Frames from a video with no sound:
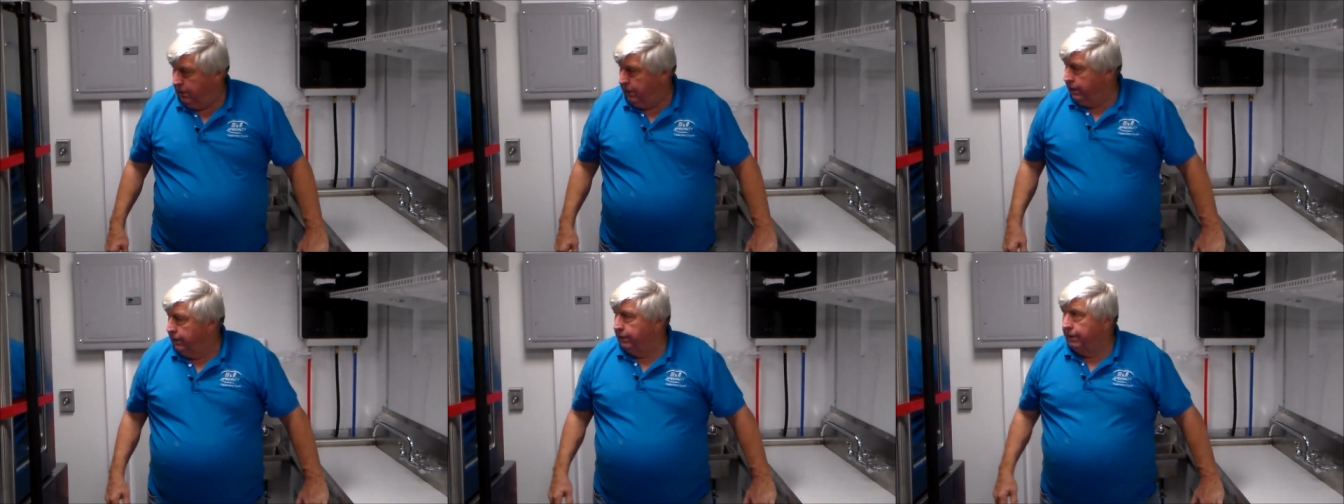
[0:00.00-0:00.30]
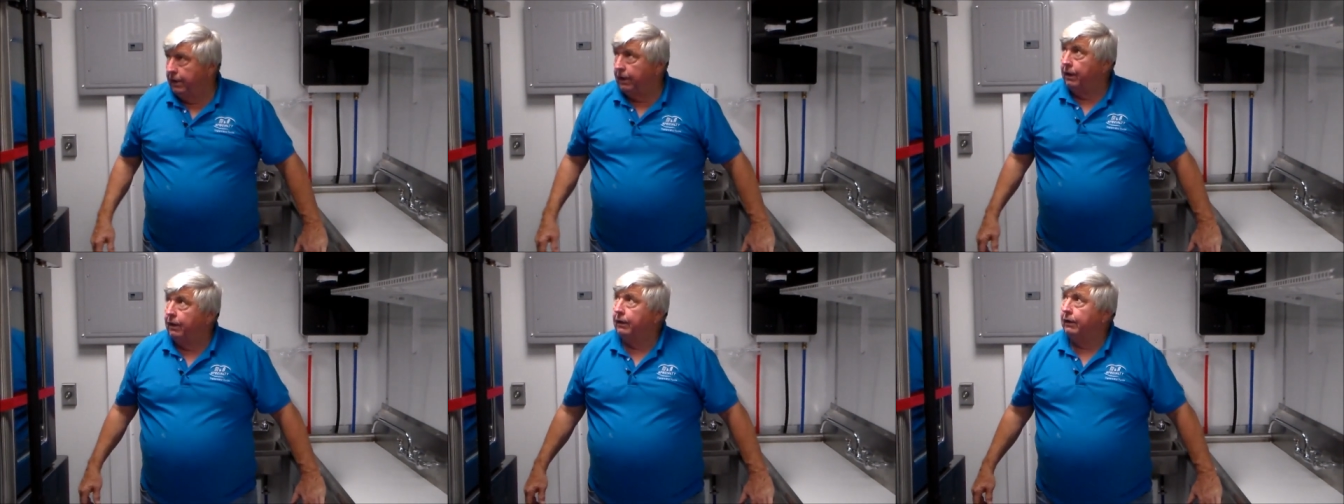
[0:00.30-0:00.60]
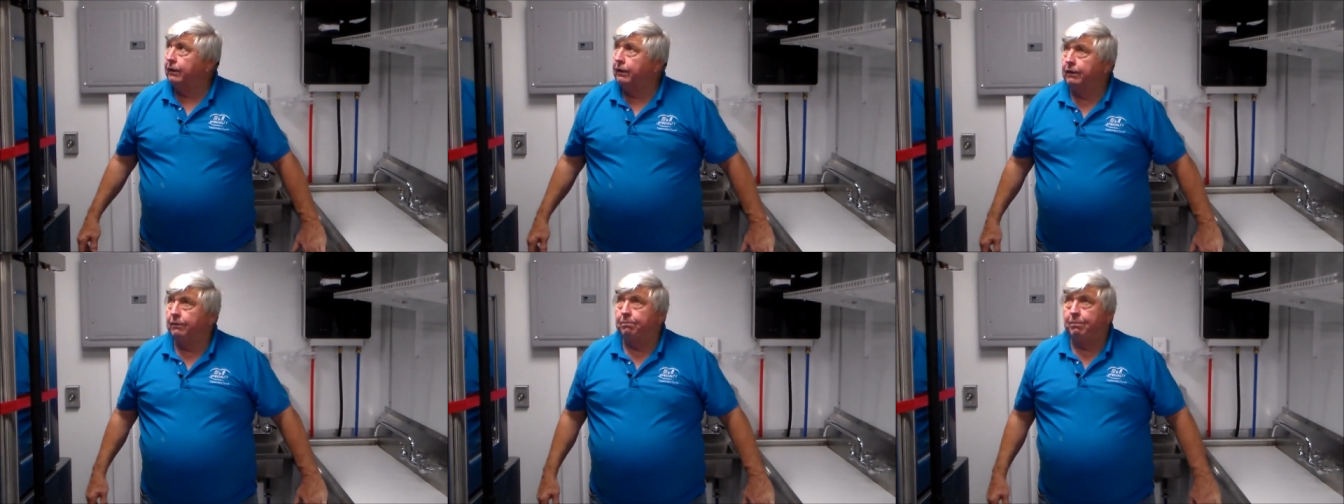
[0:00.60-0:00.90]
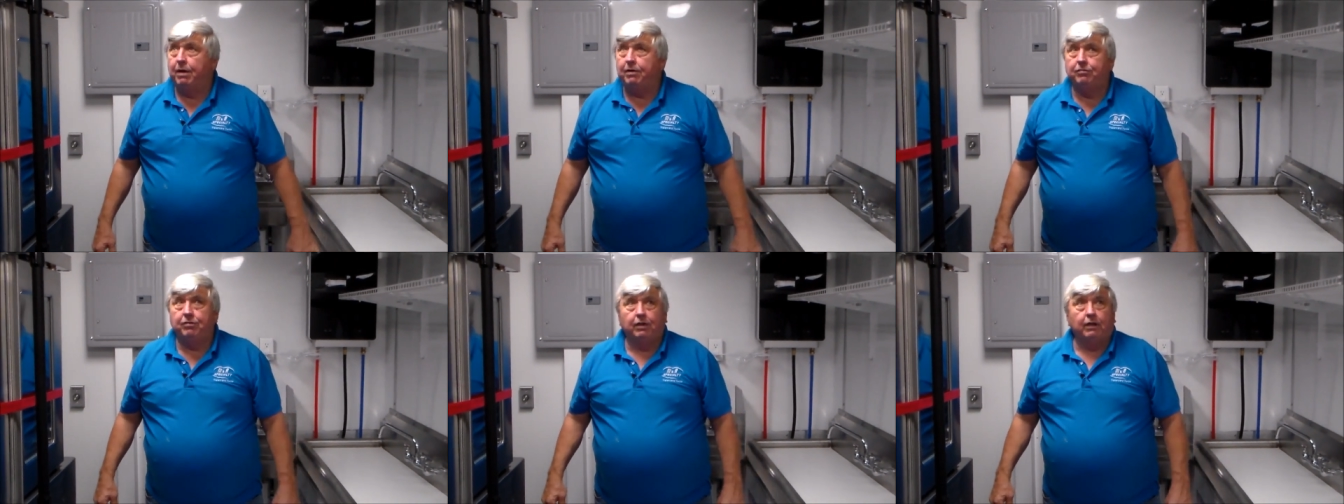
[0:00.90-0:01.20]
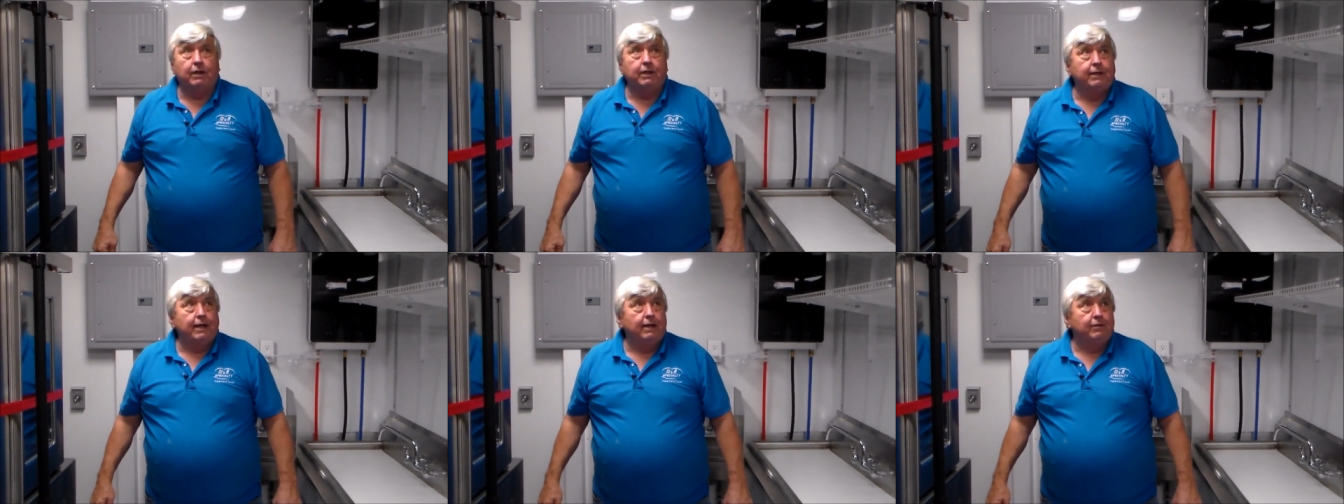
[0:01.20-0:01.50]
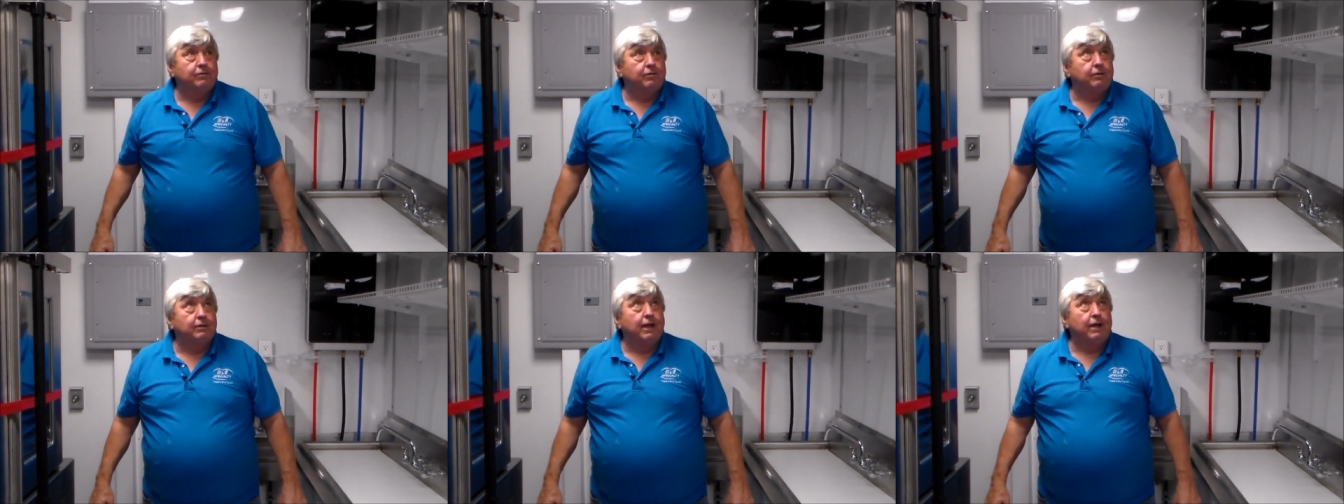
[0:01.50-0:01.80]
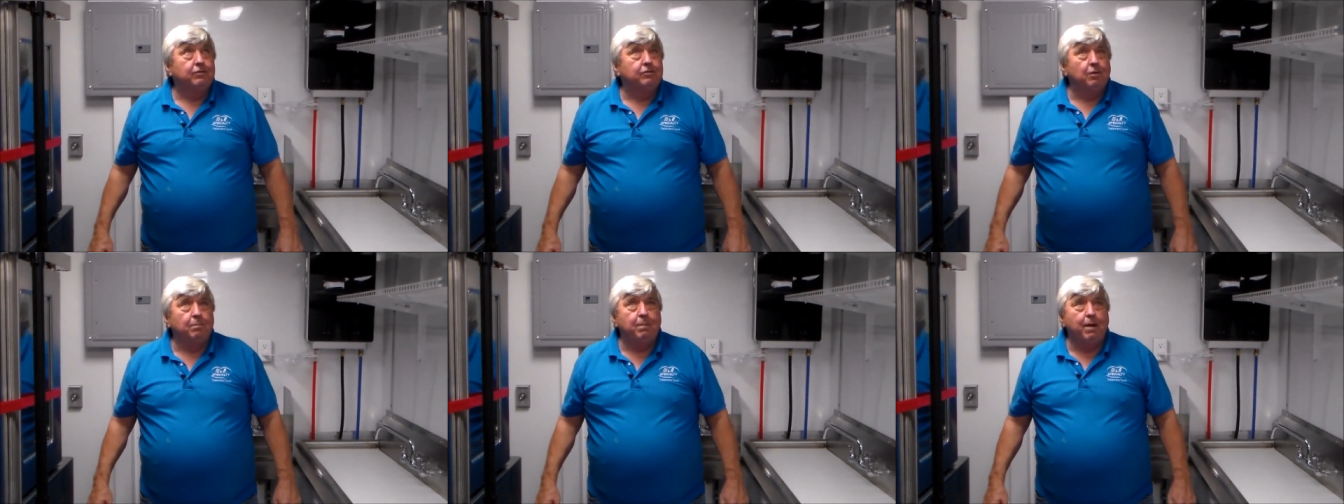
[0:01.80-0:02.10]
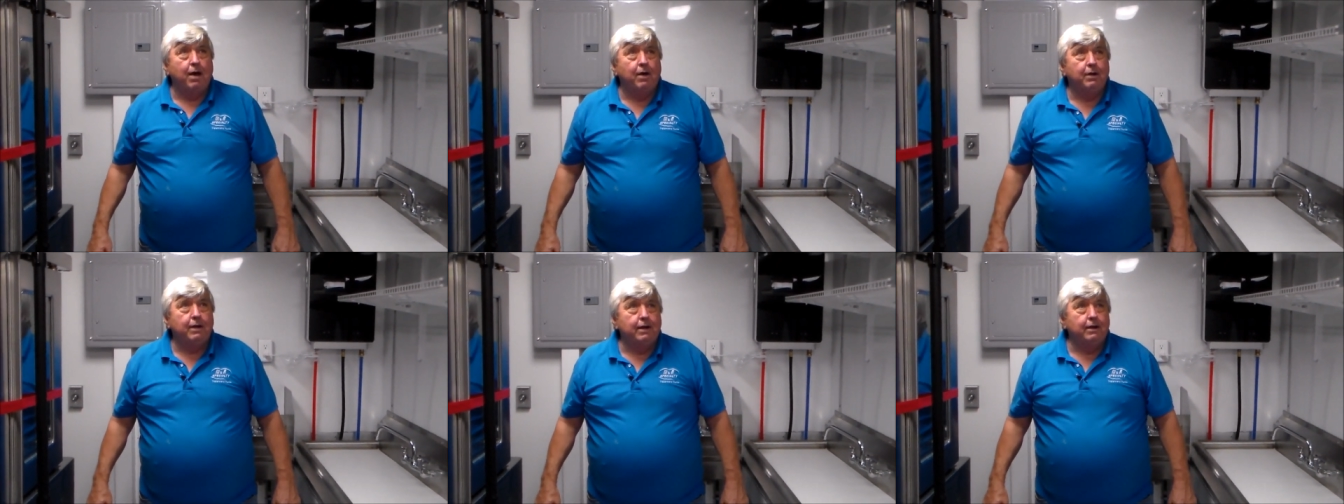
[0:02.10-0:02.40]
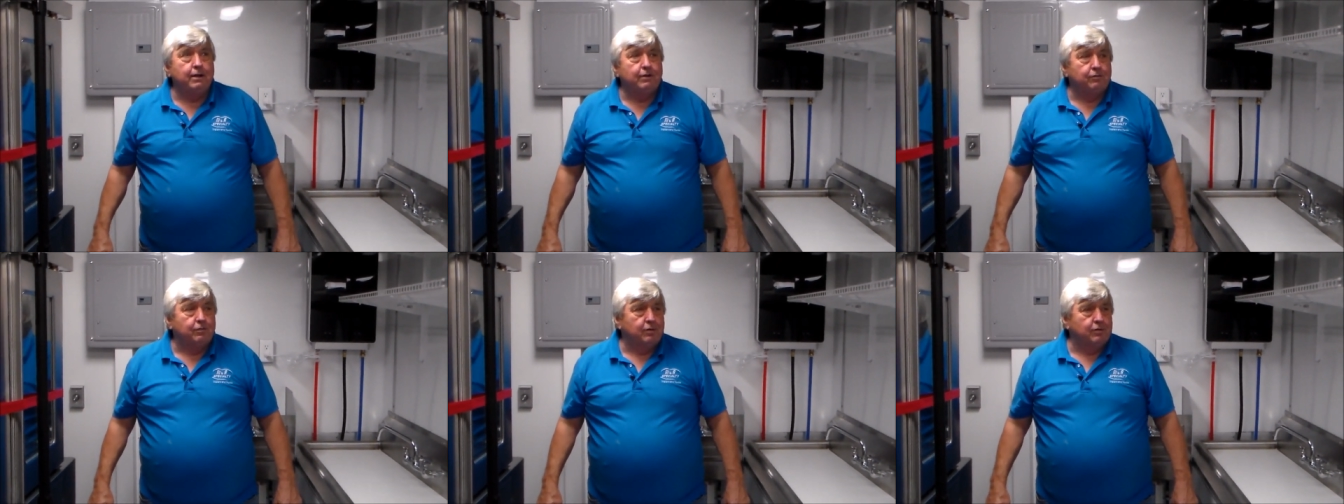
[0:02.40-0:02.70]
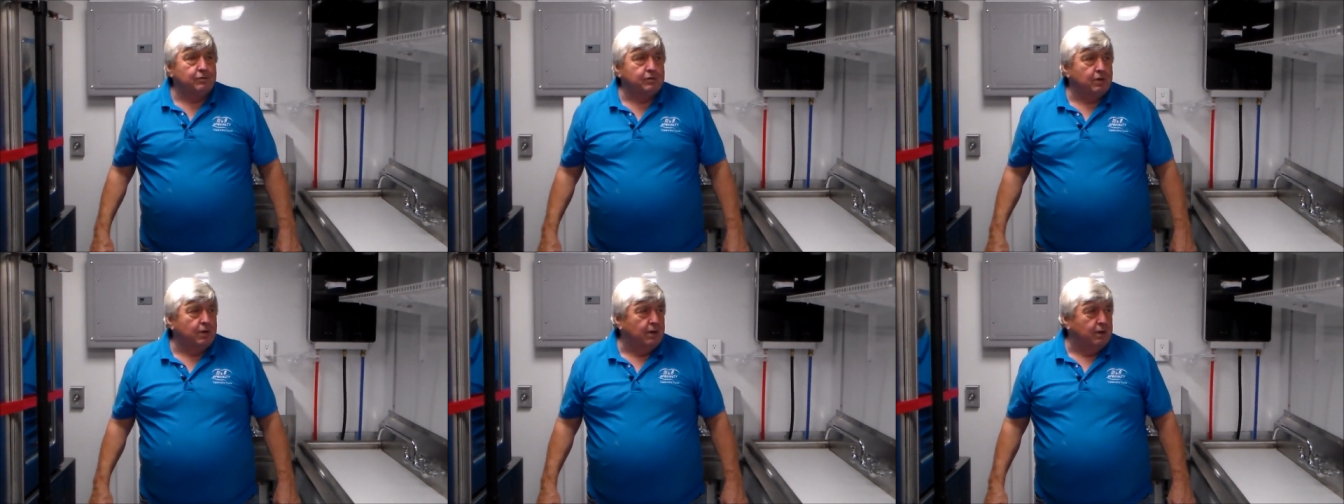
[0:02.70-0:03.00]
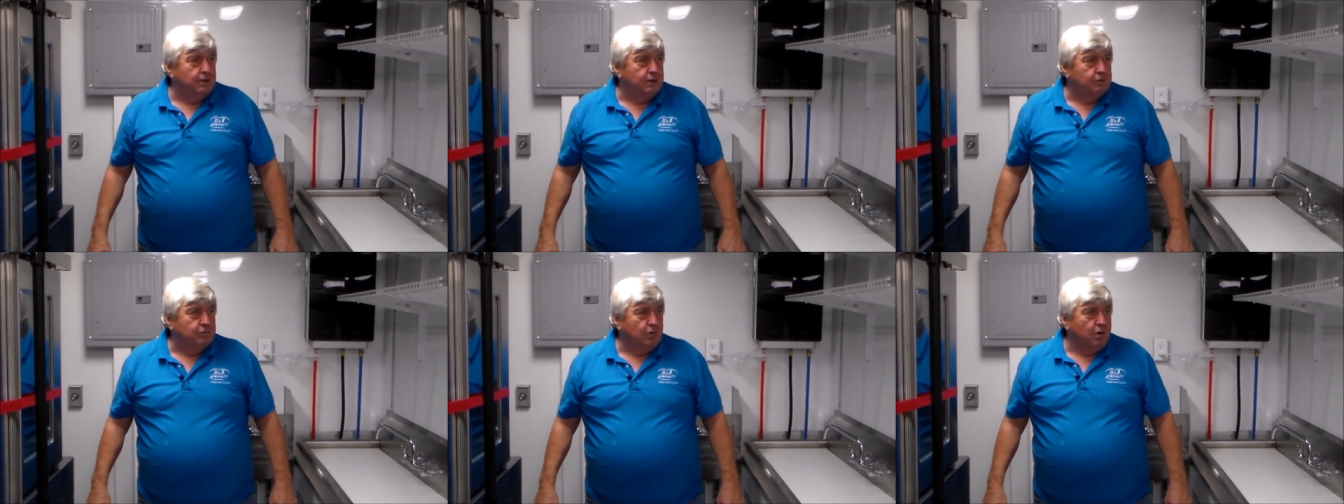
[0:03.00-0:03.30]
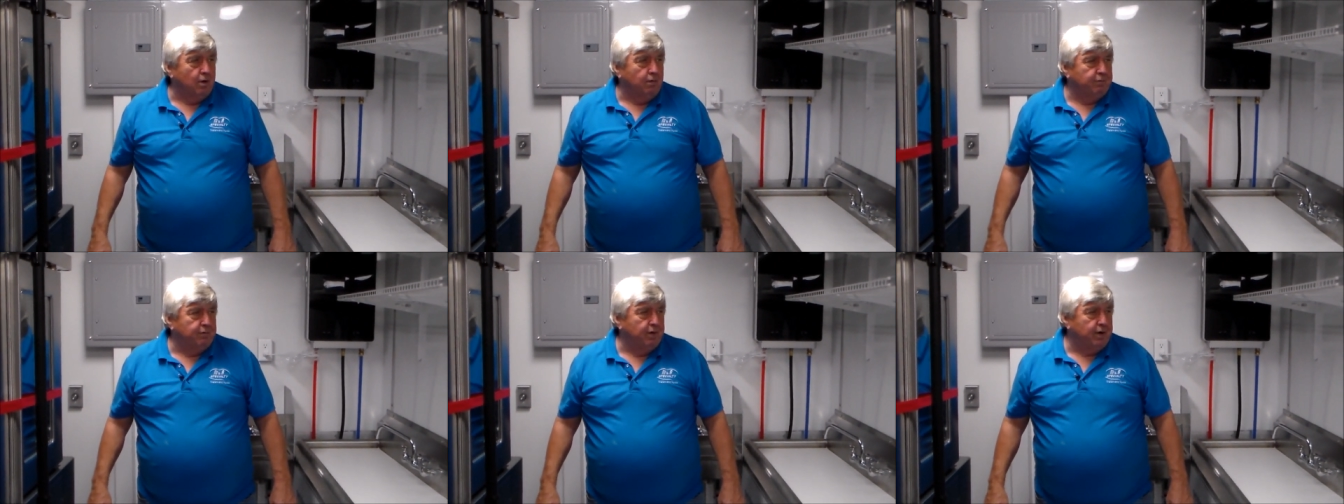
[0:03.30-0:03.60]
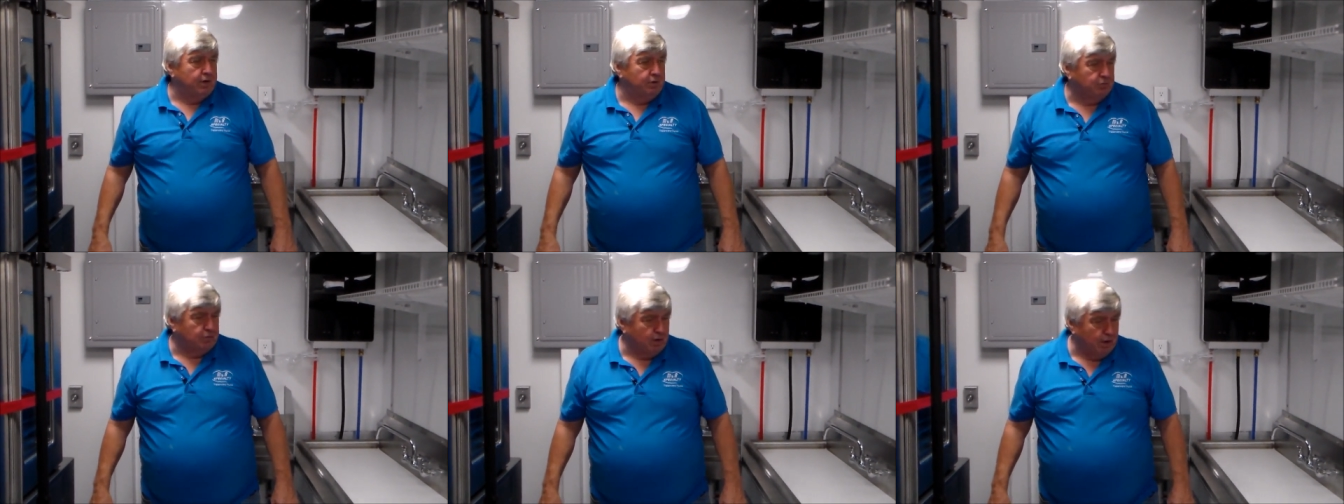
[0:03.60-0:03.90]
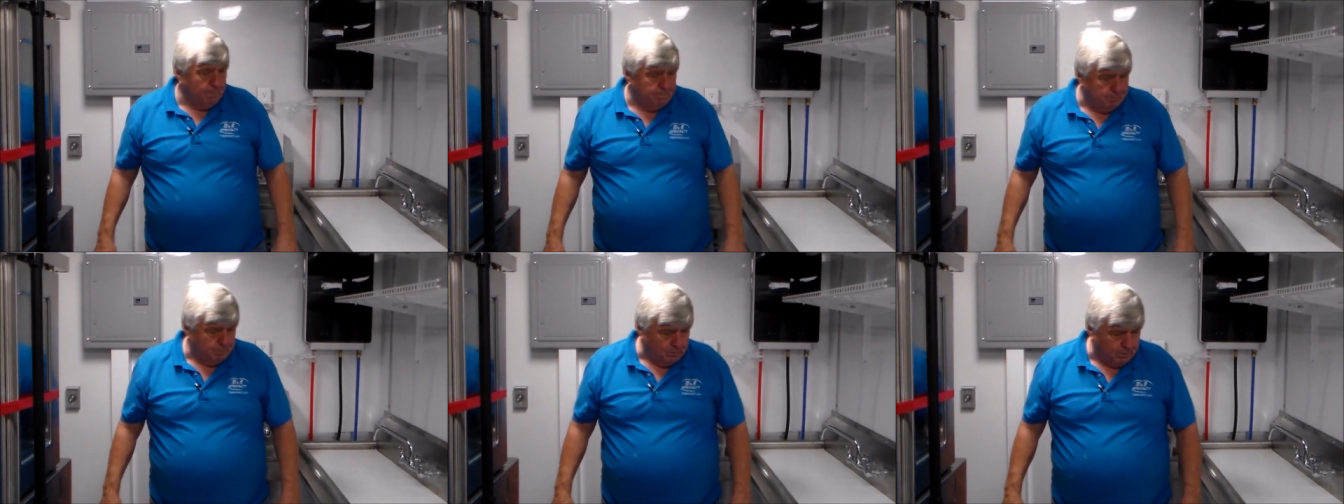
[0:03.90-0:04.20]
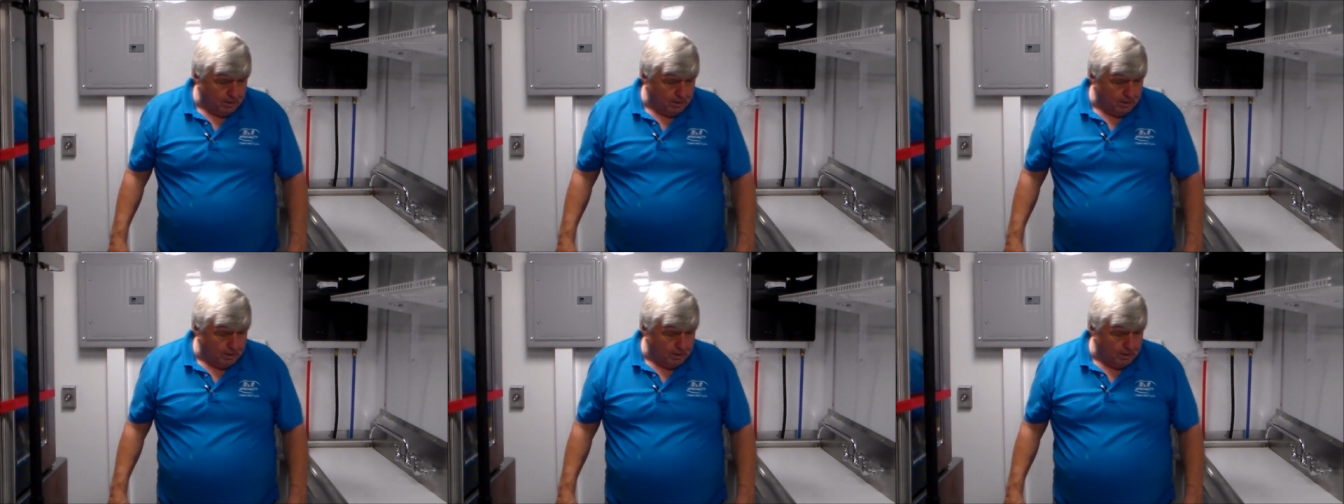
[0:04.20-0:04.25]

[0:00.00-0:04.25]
And uh, basically, that's that's about it. It's just uh, it's all finished up.